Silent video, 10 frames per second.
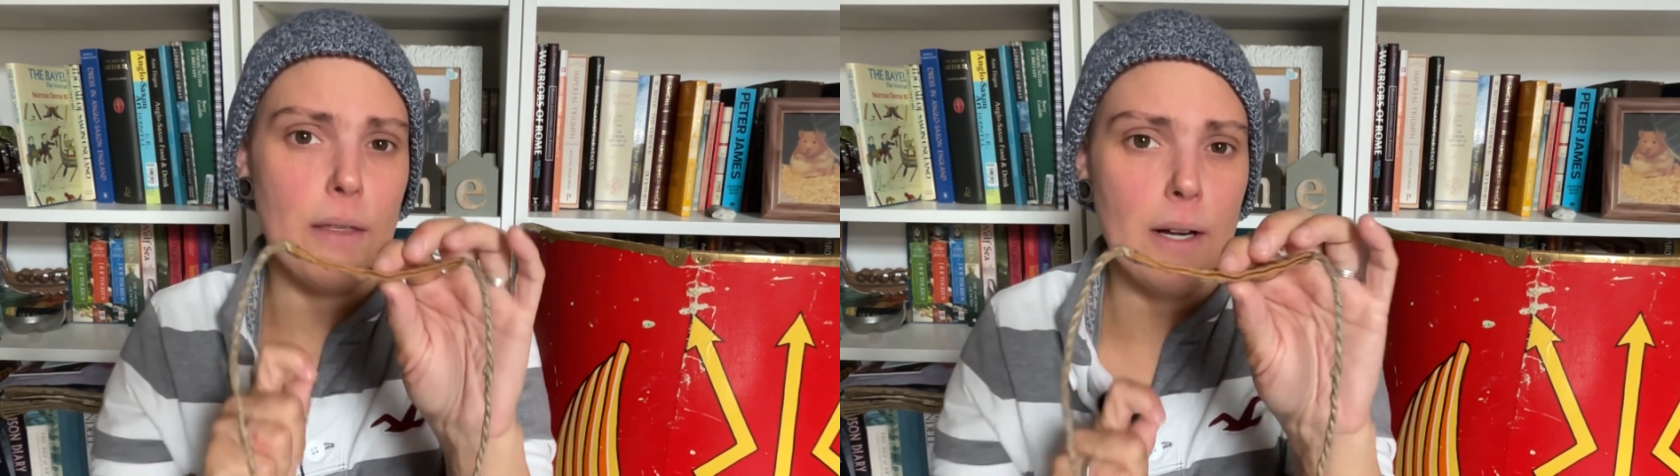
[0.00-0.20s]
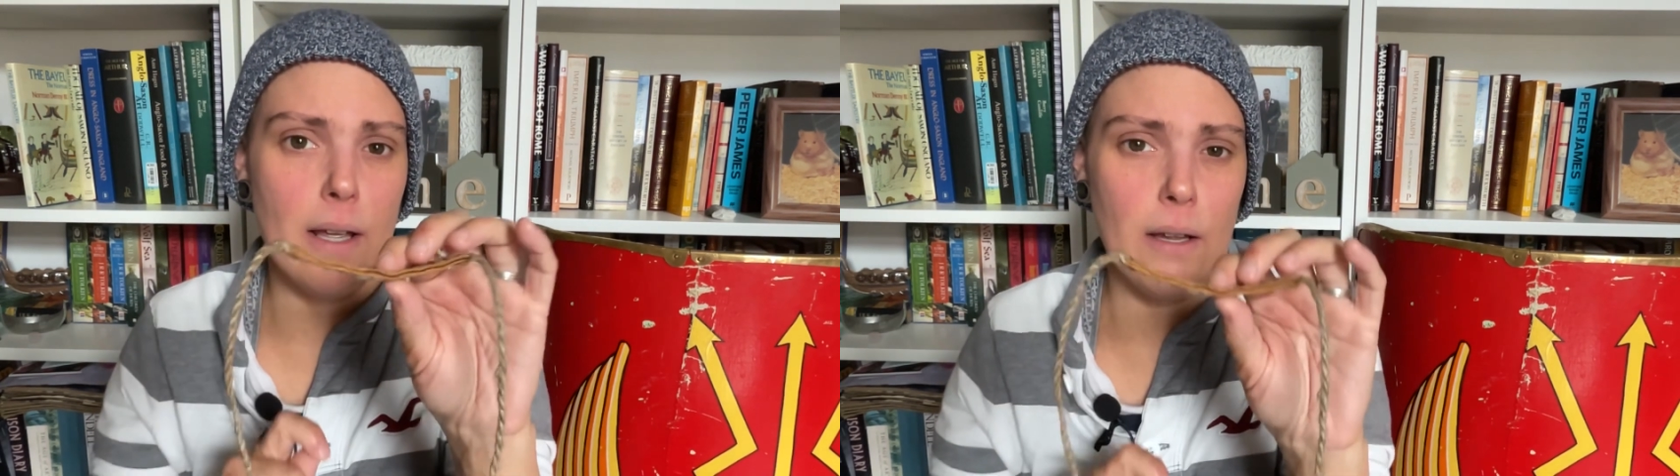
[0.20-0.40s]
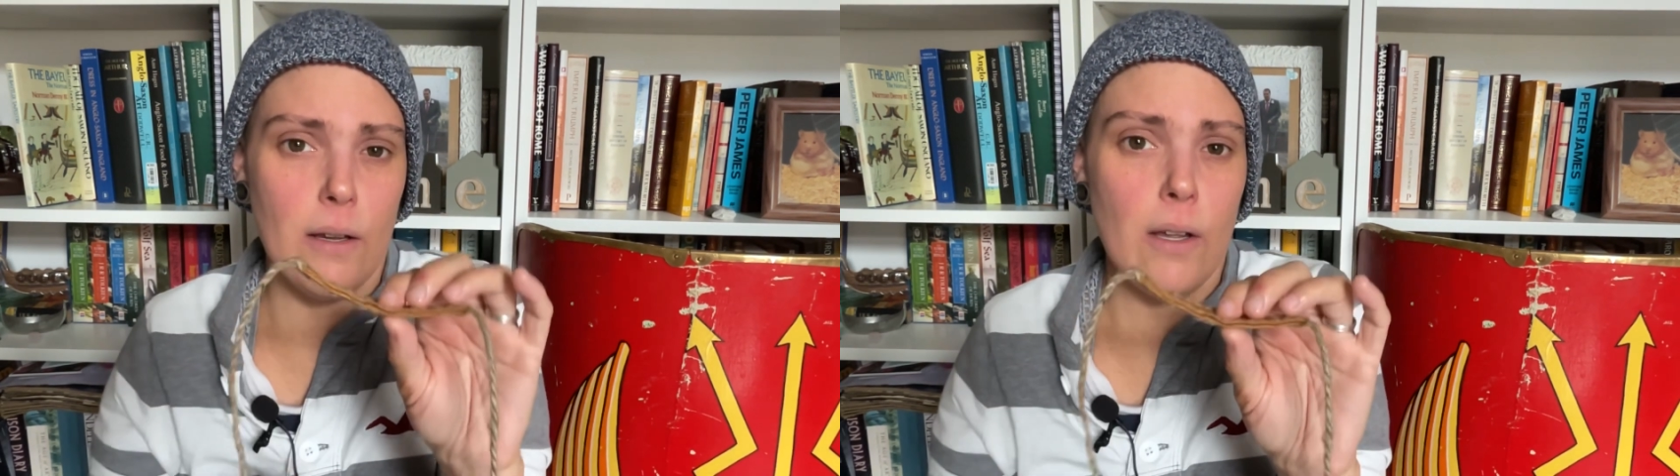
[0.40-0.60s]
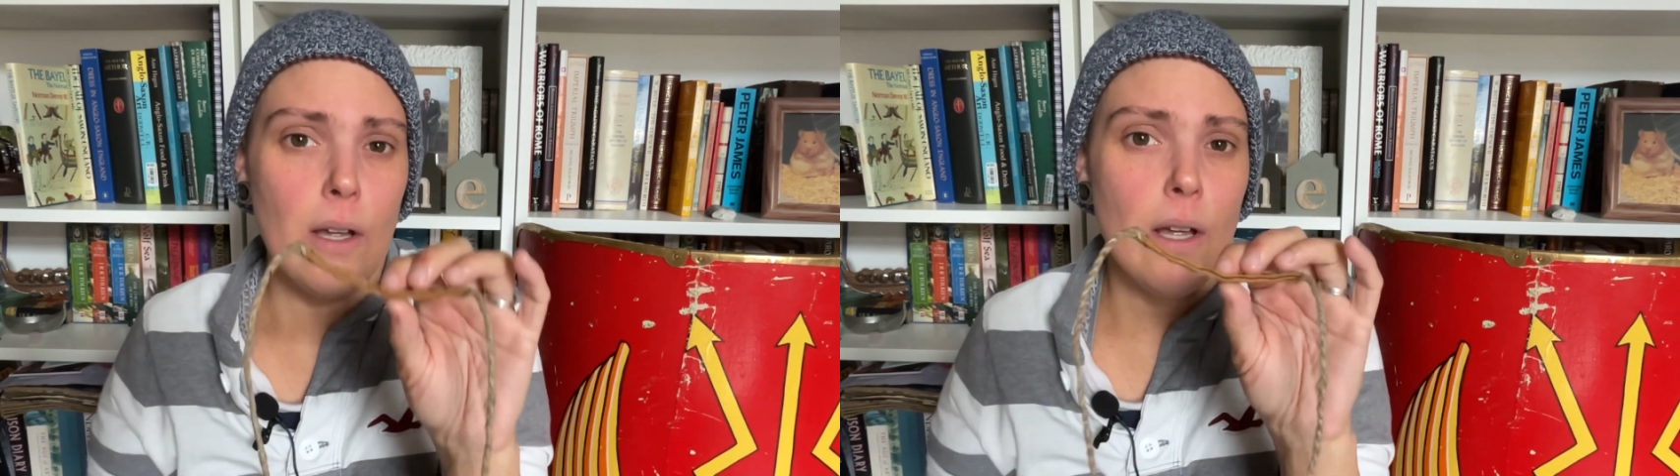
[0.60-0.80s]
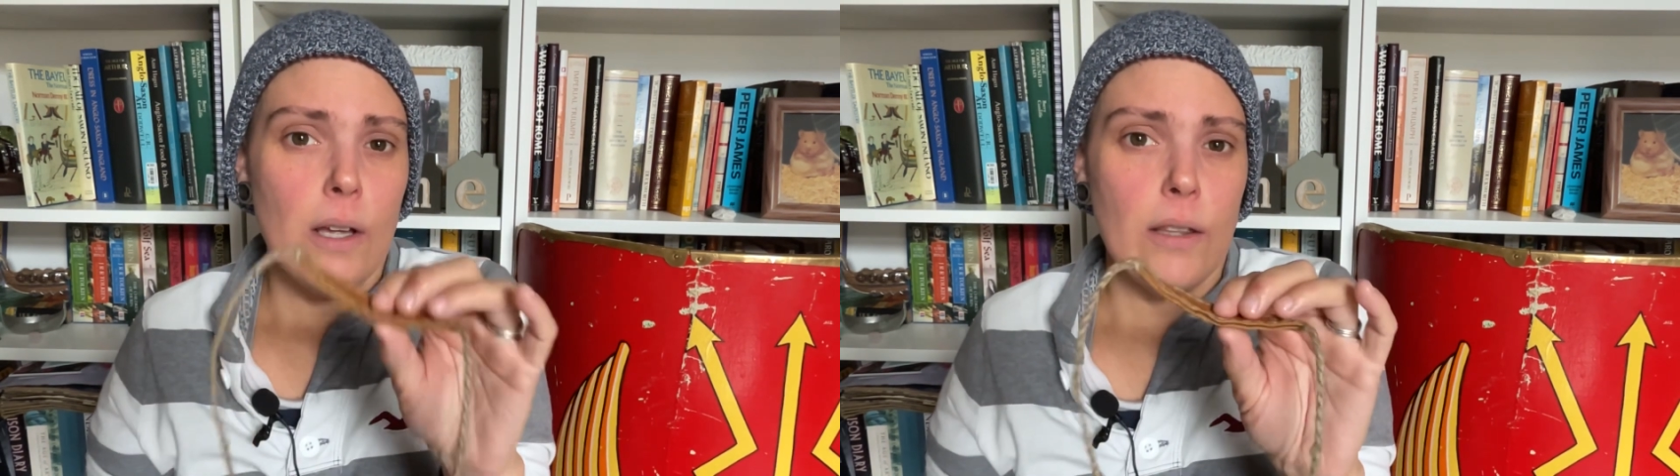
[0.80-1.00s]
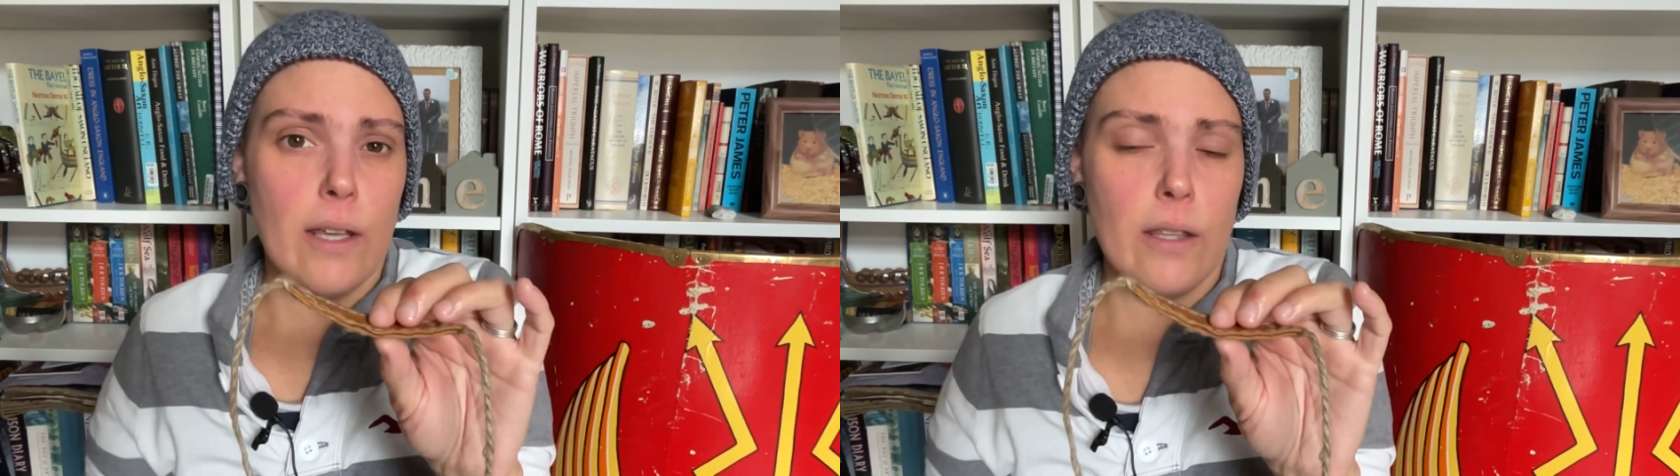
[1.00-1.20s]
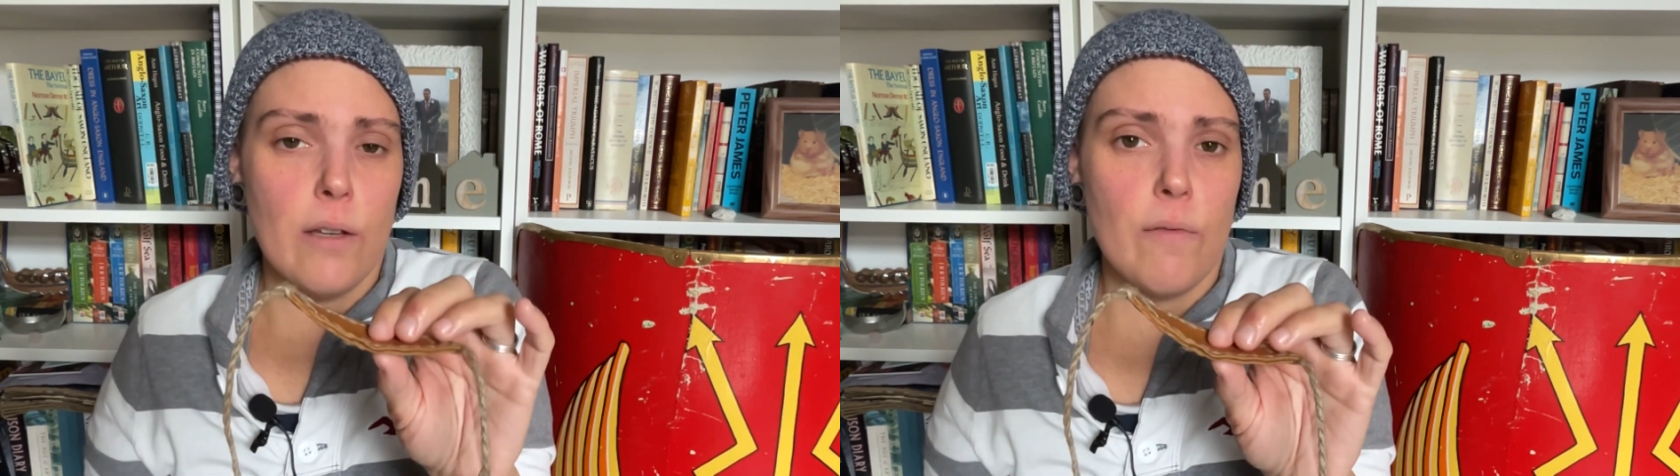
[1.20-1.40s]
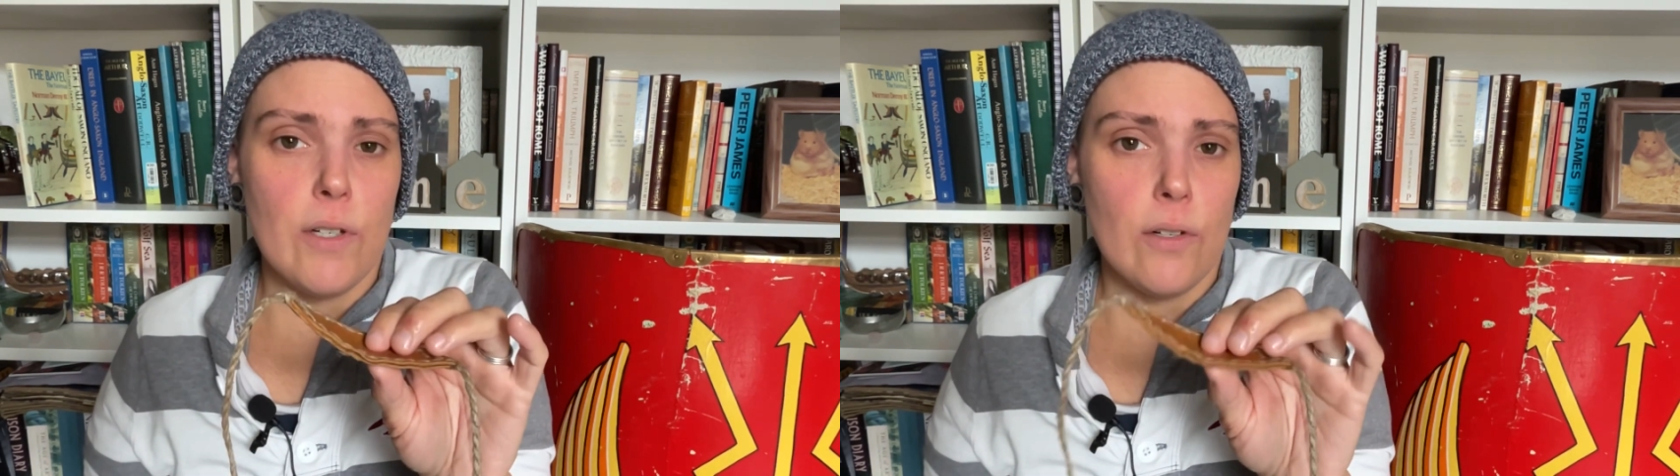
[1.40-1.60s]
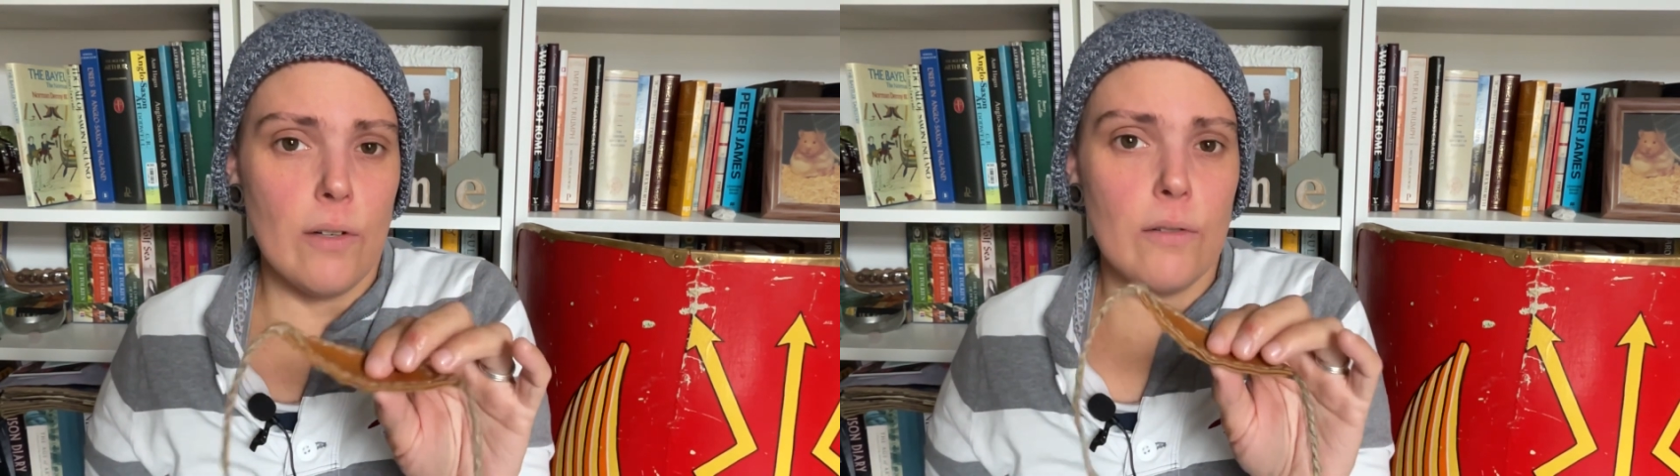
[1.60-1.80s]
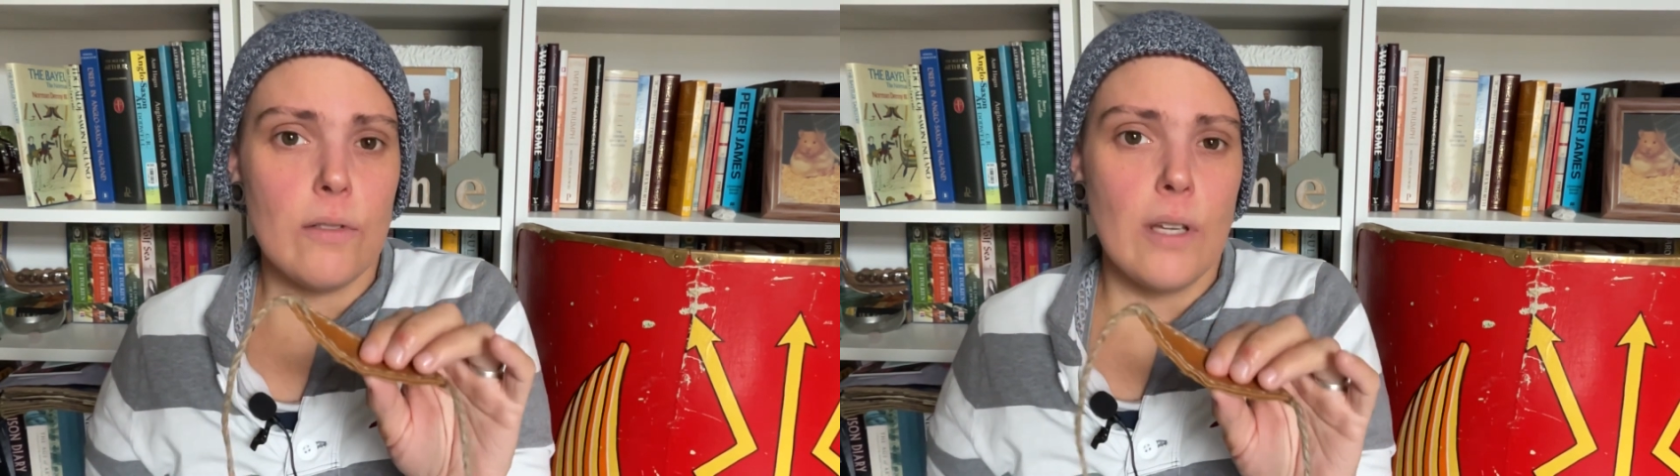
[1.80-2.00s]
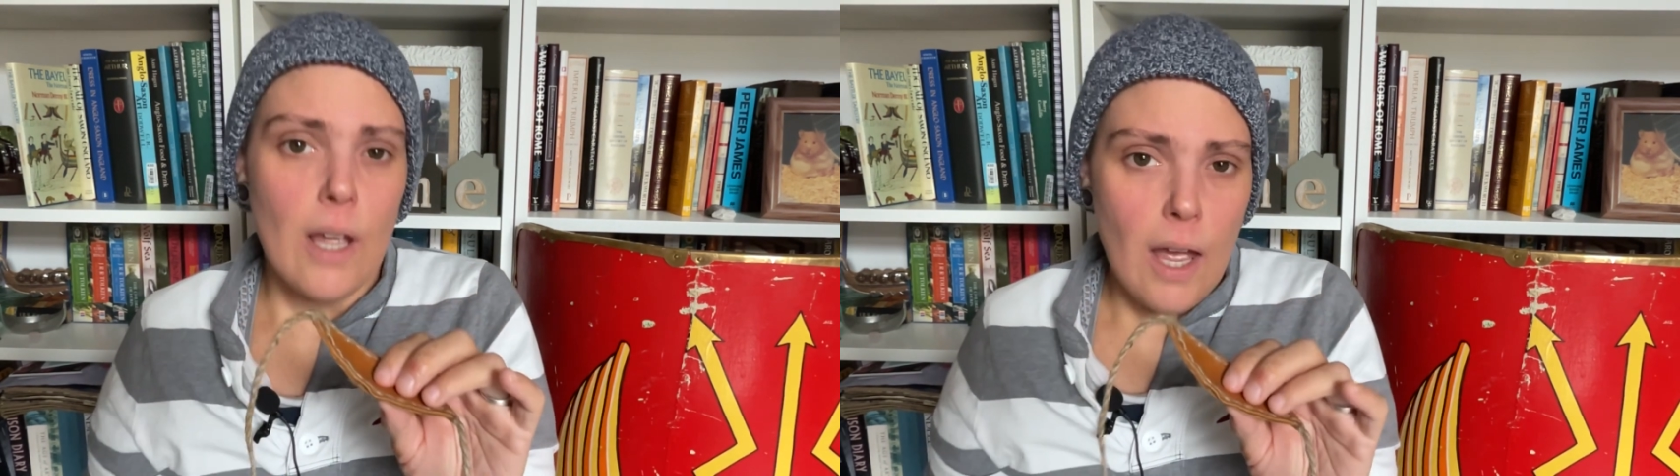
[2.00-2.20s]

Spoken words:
thinner than the originals,